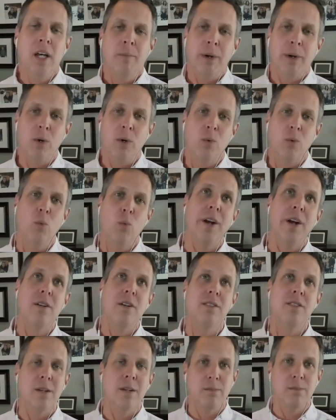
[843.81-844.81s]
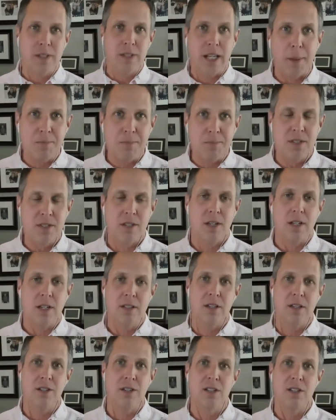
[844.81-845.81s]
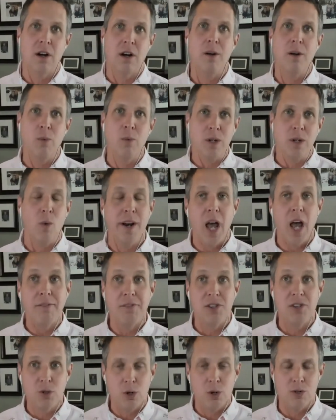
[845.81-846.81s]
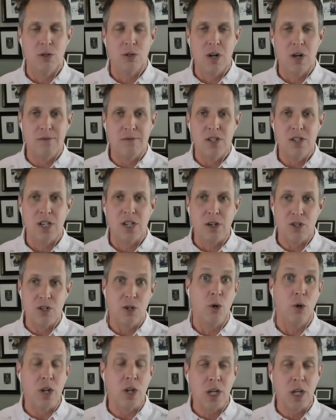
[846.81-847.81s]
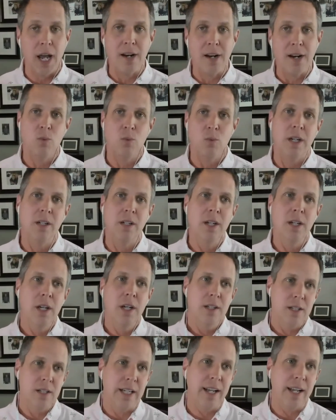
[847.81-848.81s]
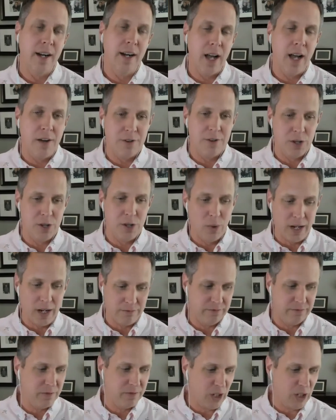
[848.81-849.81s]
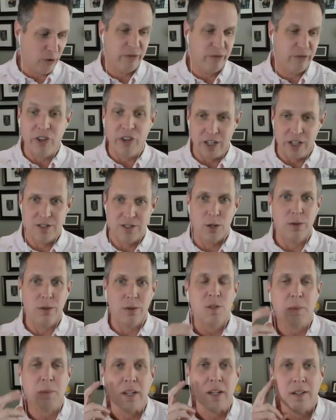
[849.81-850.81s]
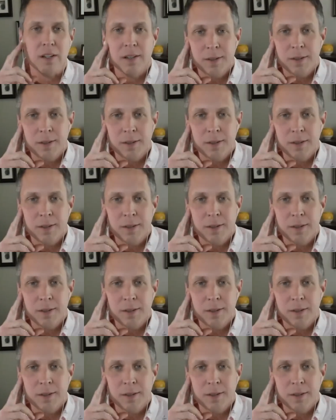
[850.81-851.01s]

but what are some tips to start when you want to have this crucial conversation or you engage in one to get it off on the right, you know, foot, so to speak?